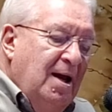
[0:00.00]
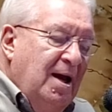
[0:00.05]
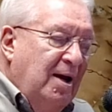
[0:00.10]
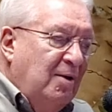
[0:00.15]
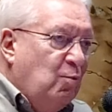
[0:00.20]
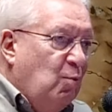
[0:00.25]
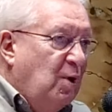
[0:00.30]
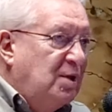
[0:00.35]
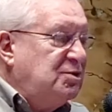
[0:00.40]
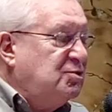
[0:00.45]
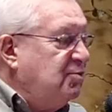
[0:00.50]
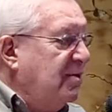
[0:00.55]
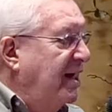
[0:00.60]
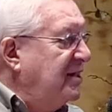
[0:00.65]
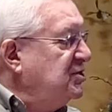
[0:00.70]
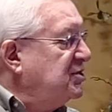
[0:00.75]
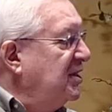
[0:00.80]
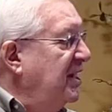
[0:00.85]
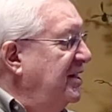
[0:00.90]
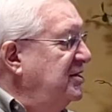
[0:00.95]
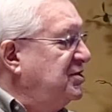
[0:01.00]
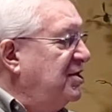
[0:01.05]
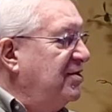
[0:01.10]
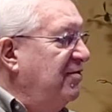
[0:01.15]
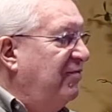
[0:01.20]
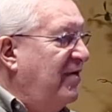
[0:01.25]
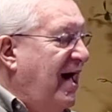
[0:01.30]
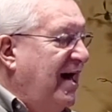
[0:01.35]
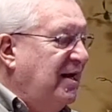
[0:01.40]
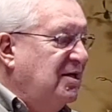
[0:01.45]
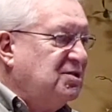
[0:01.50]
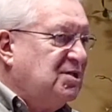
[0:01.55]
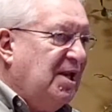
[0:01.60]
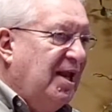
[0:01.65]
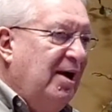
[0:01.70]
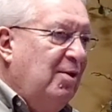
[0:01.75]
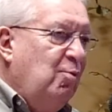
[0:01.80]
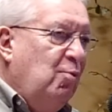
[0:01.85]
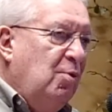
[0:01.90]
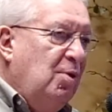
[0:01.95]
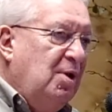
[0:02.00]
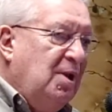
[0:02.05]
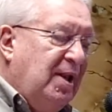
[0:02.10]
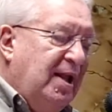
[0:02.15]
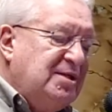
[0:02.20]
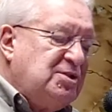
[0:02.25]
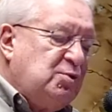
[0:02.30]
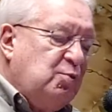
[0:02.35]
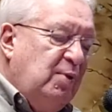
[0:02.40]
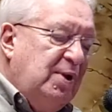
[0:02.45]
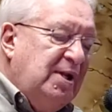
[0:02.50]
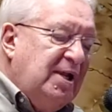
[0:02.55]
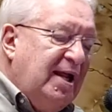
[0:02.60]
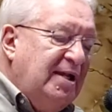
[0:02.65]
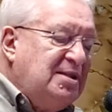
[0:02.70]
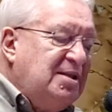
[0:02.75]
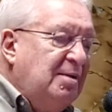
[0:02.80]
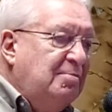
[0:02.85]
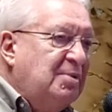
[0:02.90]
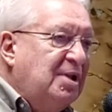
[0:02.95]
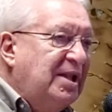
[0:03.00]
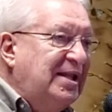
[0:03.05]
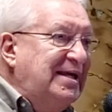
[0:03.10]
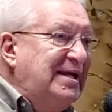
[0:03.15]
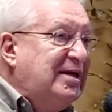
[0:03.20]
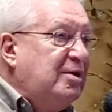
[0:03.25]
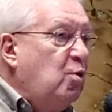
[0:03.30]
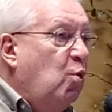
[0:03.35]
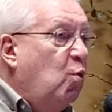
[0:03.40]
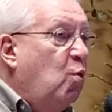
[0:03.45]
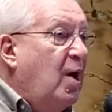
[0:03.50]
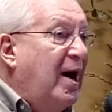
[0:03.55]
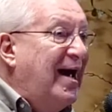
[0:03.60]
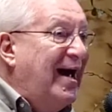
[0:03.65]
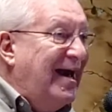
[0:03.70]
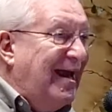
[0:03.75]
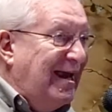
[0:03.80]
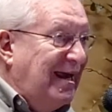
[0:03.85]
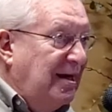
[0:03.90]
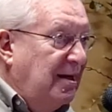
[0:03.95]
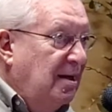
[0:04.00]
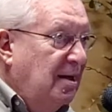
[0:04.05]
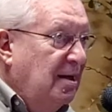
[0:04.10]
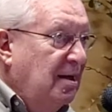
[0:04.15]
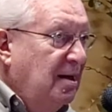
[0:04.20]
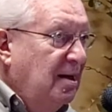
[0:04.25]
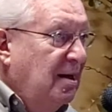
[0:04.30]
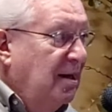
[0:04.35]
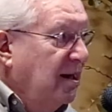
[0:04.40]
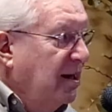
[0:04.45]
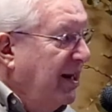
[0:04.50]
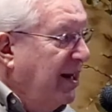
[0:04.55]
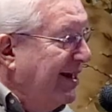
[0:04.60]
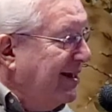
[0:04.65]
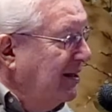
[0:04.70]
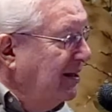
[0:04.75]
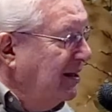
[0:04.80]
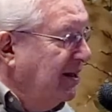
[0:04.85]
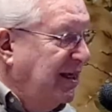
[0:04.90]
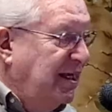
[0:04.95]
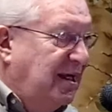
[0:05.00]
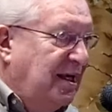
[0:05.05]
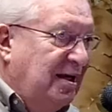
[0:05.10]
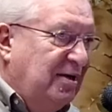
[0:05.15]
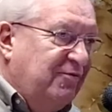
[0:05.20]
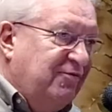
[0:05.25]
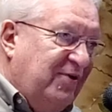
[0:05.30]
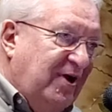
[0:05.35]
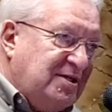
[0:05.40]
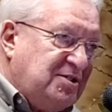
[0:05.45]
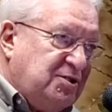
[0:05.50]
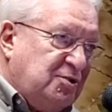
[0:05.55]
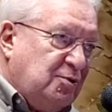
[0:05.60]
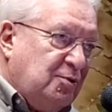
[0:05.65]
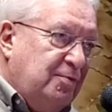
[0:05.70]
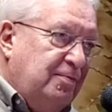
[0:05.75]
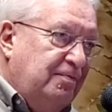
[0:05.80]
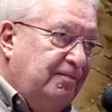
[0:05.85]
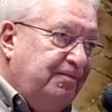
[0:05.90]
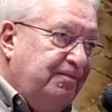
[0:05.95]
And one translation of that is lest we let them leak away like a leaking vessel.